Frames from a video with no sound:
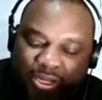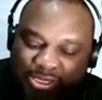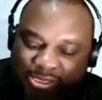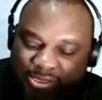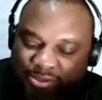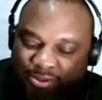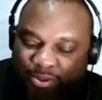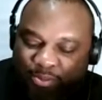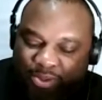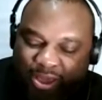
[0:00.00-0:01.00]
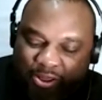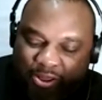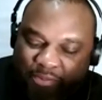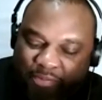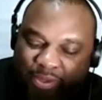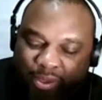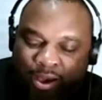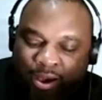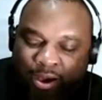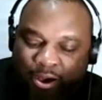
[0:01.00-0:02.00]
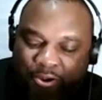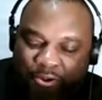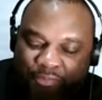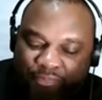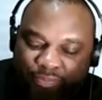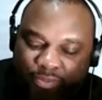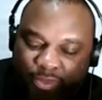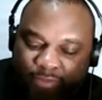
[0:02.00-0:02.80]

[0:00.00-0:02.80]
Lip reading: don't want to do this. But